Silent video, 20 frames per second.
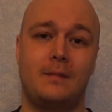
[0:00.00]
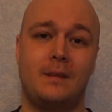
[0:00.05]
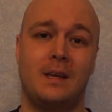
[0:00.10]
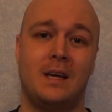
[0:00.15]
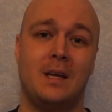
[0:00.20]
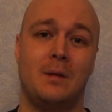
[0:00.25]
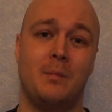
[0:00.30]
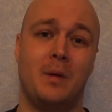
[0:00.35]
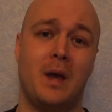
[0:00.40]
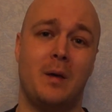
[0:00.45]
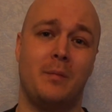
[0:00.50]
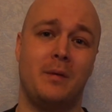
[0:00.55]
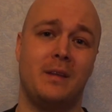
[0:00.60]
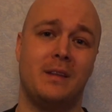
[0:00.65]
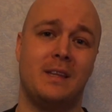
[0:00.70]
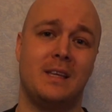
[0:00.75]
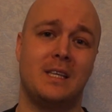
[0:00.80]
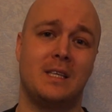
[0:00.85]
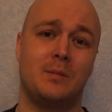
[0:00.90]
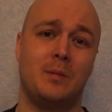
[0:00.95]
And maybe
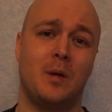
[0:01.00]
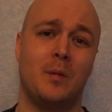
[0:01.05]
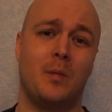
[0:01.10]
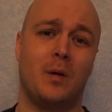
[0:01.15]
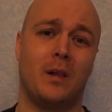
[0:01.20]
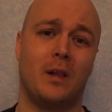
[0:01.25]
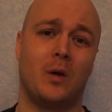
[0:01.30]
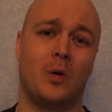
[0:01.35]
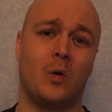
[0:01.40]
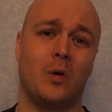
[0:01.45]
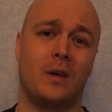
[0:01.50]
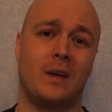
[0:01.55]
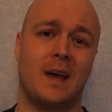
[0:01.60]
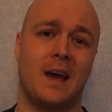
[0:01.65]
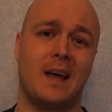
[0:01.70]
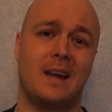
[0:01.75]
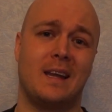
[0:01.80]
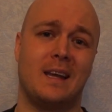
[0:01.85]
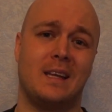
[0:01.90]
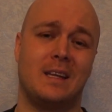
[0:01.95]
these people who
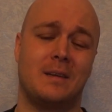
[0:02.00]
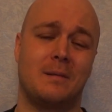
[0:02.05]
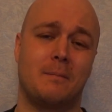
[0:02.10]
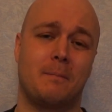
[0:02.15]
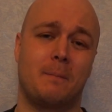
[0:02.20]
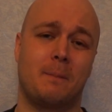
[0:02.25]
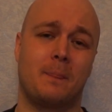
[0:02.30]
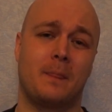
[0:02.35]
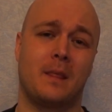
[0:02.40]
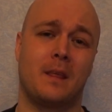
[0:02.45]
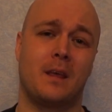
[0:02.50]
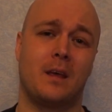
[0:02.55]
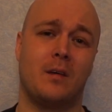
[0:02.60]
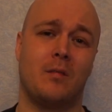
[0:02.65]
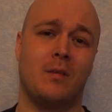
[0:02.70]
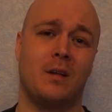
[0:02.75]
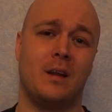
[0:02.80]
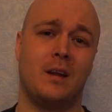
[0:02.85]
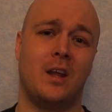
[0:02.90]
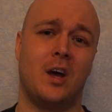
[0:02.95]
get it
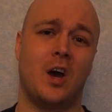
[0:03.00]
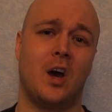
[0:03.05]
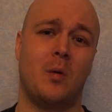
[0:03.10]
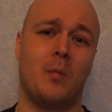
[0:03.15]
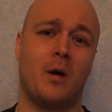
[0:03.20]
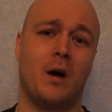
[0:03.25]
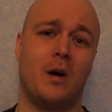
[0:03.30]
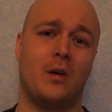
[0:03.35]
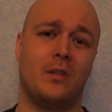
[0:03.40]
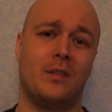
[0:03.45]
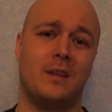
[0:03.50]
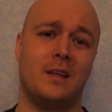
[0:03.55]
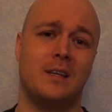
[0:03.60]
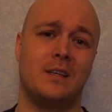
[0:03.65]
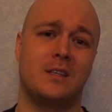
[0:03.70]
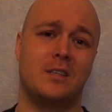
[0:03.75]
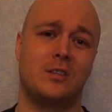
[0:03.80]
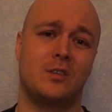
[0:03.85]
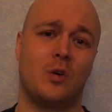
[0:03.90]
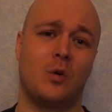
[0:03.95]
will know about
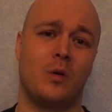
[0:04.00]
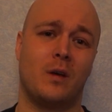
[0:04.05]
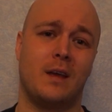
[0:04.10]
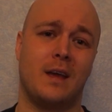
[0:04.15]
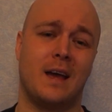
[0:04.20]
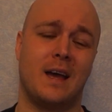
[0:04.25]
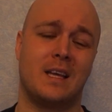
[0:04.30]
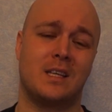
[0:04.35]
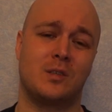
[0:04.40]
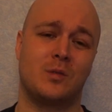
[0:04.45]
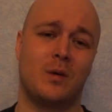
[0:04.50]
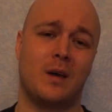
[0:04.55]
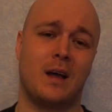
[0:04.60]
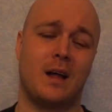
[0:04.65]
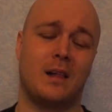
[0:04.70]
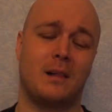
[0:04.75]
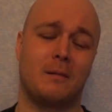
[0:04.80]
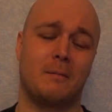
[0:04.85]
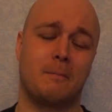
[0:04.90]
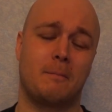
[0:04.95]
this story as
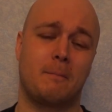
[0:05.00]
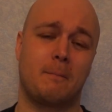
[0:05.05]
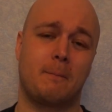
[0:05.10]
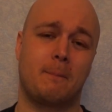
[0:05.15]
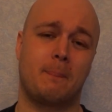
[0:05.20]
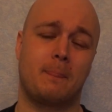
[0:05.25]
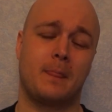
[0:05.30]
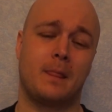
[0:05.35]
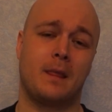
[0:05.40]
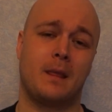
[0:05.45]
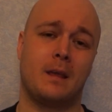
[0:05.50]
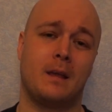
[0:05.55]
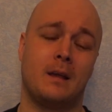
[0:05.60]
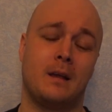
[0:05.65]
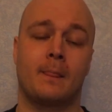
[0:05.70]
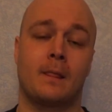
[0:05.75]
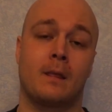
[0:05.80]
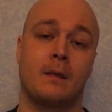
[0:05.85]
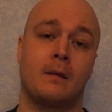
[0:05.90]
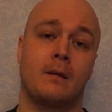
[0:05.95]
well.
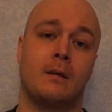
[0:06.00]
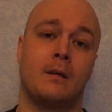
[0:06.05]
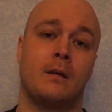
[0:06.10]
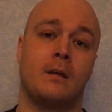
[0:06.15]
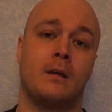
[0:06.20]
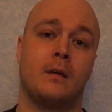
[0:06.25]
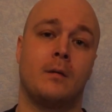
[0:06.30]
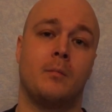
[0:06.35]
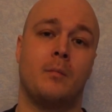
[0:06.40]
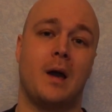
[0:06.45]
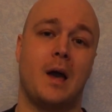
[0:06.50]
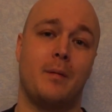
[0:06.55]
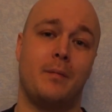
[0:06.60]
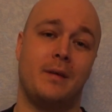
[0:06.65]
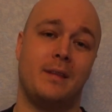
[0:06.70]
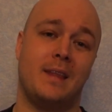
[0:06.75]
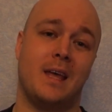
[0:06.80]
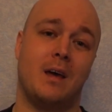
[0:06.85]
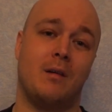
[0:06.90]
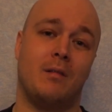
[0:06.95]

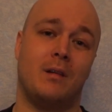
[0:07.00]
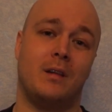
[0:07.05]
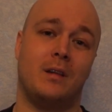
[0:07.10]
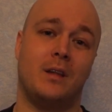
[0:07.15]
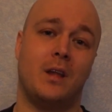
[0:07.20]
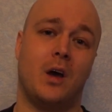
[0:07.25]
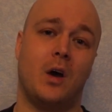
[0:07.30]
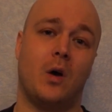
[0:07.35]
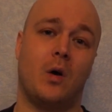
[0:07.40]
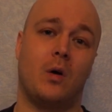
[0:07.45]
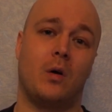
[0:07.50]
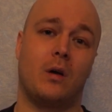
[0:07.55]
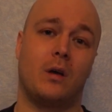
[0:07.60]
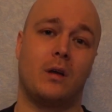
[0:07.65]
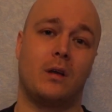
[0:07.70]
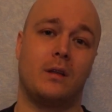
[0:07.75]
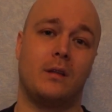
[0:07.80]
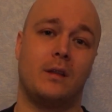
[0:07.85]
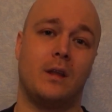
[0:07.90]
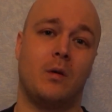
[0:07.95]
Maybe they will know
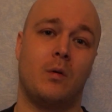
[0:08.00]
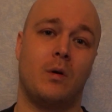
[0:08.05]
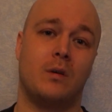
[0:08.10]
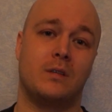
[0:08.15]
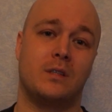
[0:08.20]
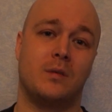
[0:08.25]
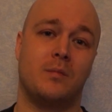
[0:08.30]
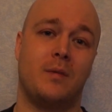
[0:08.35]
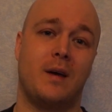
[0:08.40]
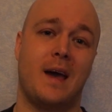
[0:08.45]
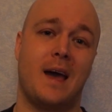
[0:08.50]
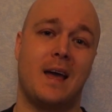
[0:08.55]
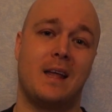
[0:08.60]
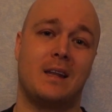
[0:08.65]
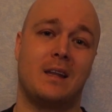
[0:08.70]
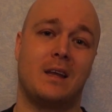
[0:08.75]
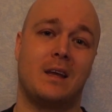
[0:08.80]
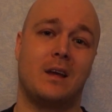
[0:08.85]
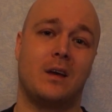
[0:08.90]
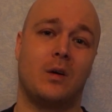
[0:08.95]
there was a
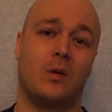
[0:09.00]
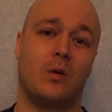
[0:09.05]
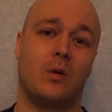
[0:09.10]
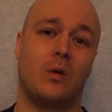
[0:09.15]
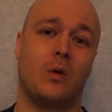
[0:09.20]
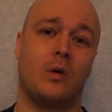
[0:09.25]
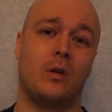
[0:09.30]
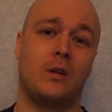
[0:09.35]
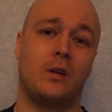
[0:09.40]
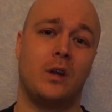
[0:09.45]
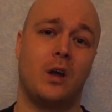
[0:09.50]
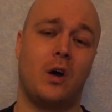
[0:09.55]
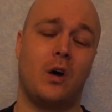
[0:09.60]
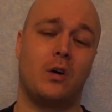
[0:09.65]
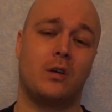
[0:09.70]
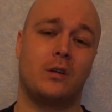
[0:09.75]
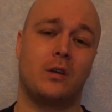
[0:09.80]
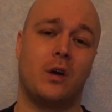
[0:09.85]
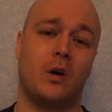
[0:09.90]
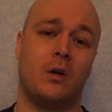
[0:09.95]
man who could
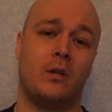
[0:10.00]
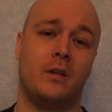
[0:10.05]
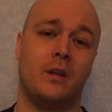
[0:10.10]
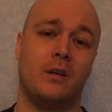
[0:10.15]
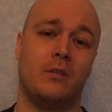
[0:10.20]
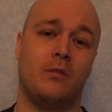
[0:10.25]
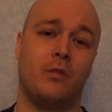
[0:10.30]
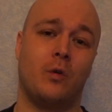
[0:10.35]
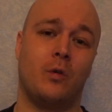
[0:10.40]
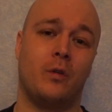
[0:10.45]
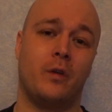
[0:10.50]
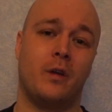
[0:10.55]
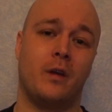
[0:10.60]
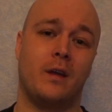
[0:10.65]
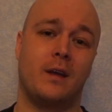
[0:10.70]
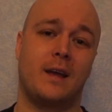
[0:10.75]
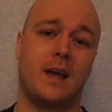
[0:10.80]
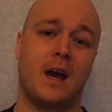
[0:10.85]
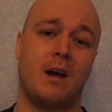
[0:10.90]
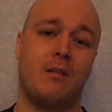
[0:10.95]
not only fully
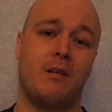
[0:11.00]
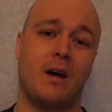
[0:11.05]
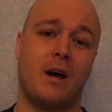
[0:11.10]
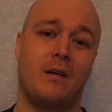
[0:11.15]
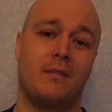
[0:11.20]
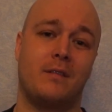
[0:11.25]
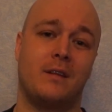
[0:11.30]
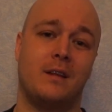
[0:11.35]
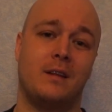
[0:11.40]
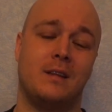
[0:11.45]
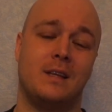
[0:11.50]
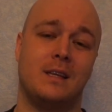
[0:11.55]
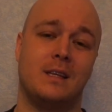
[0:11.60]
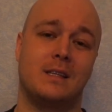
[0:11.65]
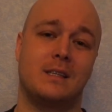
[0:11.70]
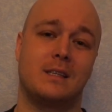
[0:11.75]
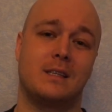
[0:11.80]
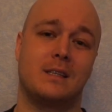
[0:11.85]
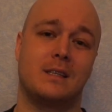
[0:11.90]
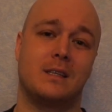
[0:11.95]
recover after
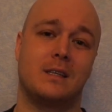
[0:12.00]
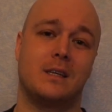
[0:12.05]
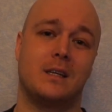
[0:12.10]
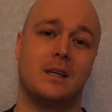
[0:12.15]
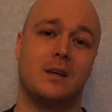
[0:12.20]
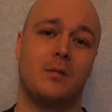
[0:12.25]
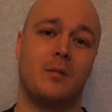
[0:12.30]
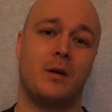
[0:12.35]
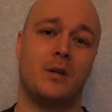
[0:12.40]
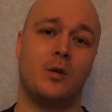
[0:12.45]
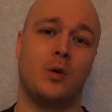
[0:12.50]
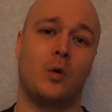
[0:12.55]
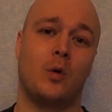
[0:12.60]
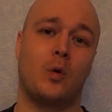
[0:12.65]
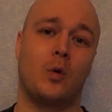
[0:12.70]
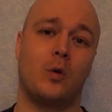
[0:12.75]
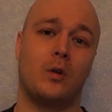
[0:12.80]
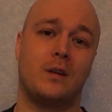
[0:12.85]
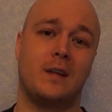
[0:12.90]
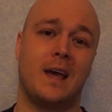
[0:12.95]
this, but who
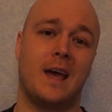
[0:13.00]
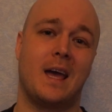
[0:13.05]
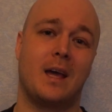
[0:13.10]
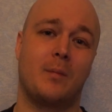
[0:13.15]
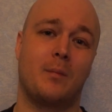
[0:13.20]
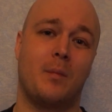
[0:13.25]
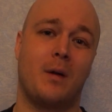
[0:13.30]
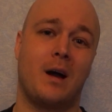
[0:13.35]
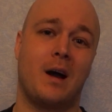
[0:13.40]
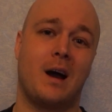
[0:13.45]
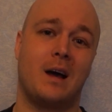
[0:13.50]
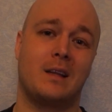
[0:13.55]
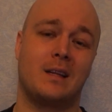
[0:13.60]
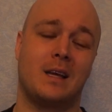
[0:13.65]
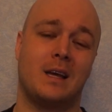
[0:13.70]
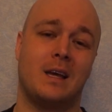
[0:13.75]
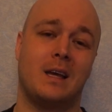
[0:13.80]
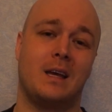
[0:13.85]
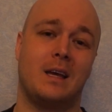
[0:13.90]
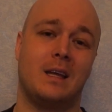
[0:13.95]
could take part
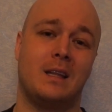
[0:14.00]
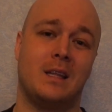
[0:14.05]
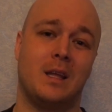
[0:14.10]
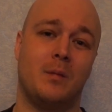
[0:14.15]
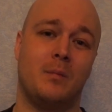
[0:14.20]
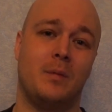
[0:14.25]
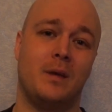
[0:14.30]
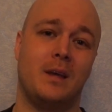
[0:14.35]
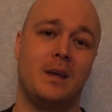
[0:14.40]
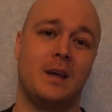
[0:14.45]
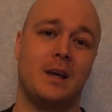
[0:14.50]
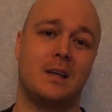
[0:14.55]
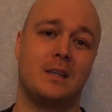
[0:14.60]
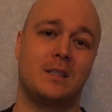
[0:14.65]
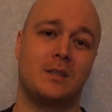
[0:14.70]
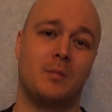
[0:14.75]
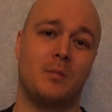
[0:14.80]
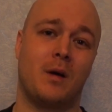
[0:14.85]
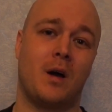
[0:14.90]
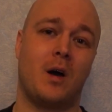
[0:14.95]
in the
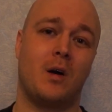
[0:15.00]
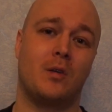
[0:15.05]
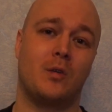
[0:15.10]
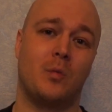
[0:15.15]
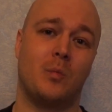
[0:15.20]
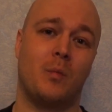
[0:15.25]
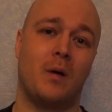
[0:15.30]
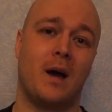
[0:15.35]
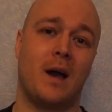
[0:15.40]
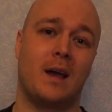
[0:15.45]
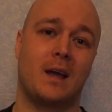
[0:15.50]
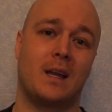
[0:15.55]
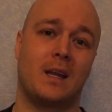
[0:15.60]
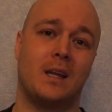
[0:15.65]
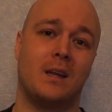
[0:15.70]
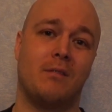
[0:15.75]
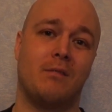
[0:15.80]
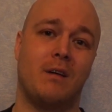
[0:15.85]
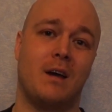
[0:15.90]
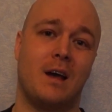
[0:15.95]
biggest mountain
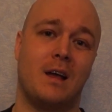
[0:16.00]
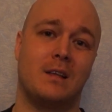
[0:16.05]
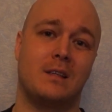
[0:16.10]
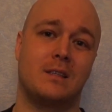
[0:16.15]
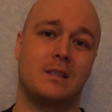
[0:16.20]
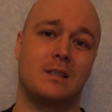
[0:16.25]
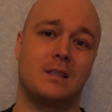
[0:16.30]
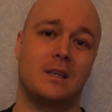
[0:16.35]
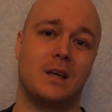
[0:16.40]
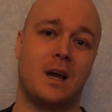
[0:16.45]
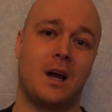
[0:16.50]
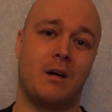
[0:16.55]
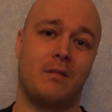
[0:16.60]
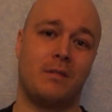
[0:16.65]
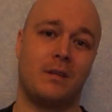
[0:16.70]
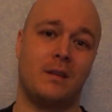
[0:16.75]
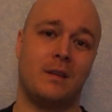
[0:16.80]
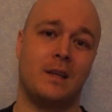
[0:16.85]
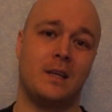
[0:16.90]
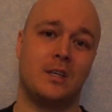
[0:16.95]
biking events
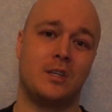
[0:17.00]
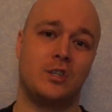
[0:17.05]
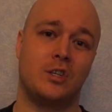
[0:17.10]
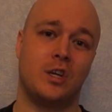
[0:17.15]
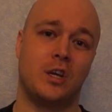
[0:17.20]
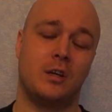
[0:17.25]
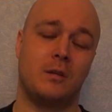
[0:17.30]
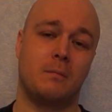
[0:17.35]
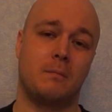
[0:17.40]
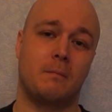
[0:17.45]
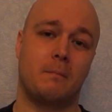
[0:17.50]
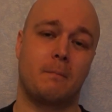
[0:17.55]
after this shit.